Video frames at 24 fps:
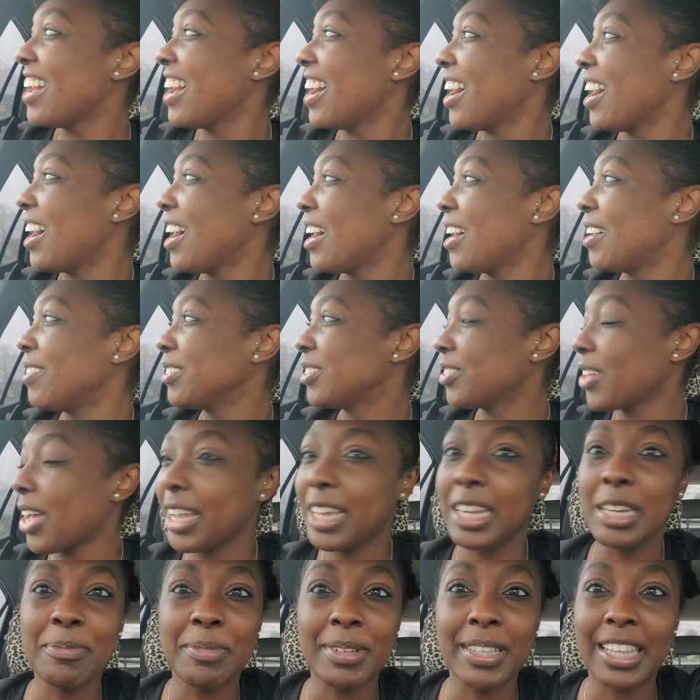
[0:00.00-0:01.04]
um, so I
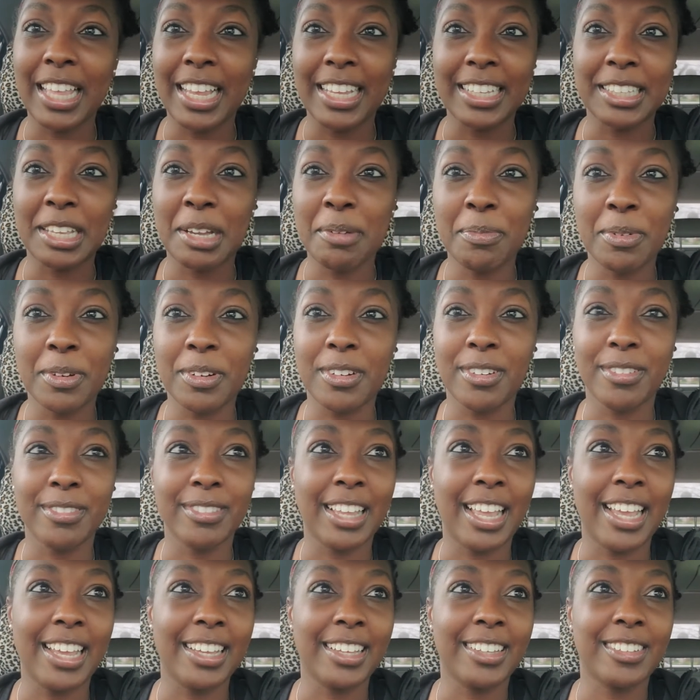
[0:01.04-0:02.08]
could have been like number
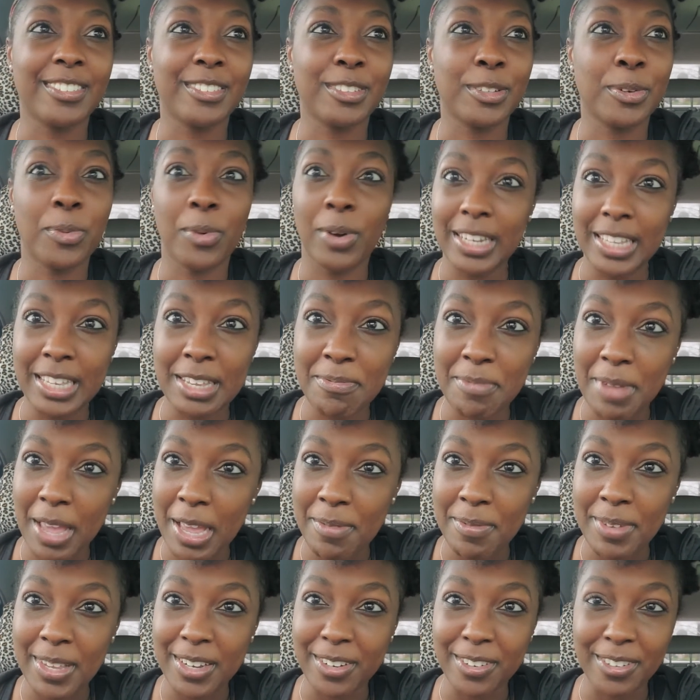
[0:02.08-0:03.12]
like twenty
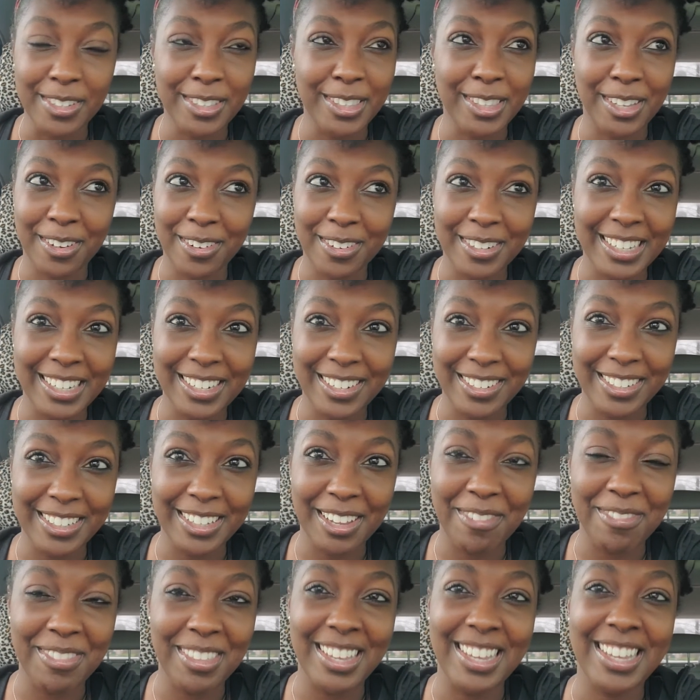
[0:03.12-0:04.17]
maybe, or thirty or
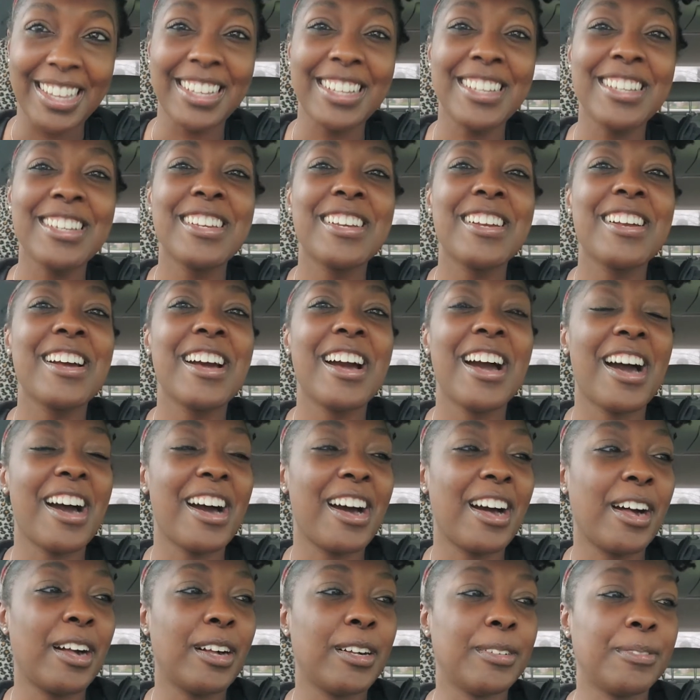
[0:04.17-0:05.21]
something.
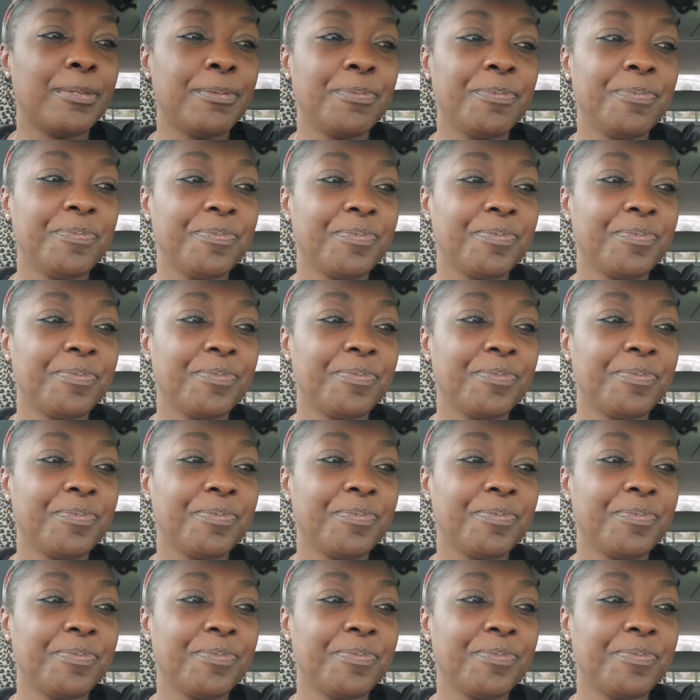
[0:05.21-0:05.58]
um,